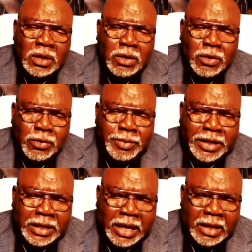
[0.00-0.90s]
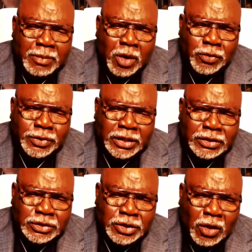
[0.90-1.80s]
who became all
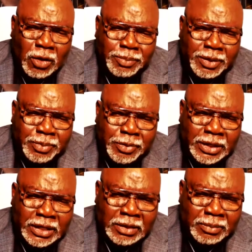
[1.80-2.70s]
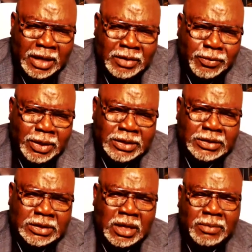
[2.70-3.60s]
things to all people that he might win
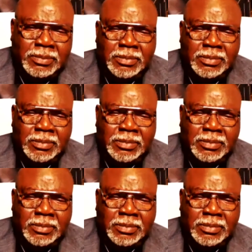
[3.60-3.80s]
some.